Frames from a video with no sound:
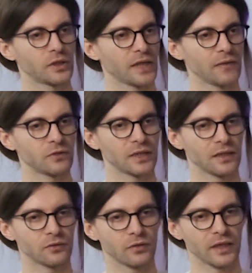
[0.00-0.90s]
I would tell
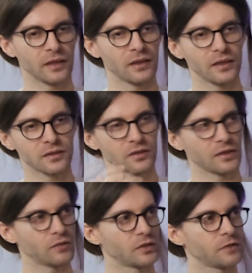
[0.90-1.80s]
it, okay, cluster
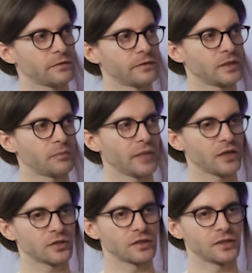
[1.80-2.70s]
now these 50
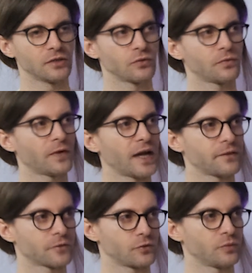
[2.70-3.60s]
patients into 5
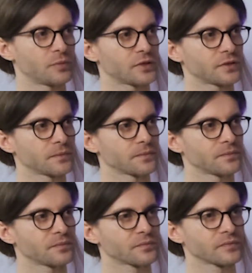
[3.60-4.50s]
groups.
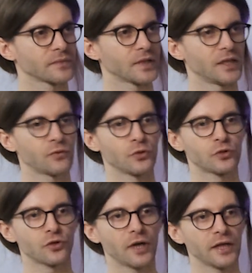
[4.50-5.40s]
It would
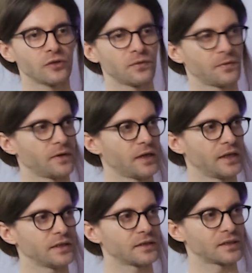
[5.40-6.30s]
try to
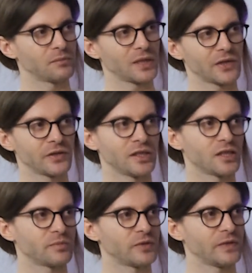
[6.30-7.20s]
find similarities
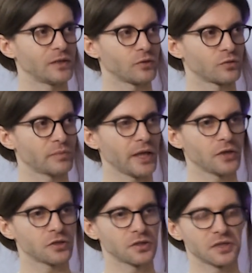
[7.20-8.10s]
between those
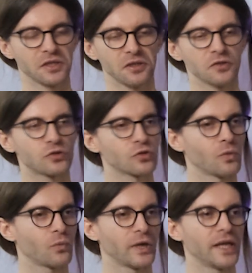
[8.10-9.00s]
patients, and in
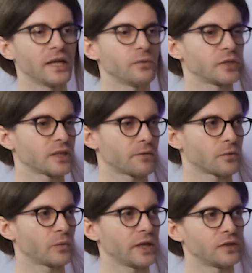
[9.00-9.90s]
some way, whichever
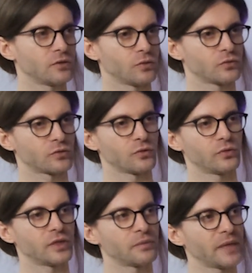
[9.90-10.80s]
way it knows to do
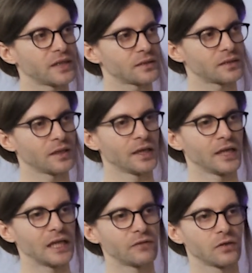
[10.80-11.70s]
it best,
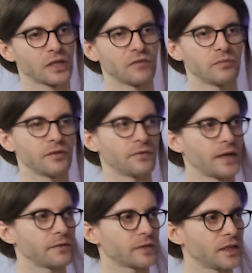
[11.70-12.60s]
it will give me
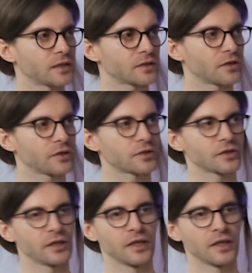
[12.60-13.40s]
5 clusters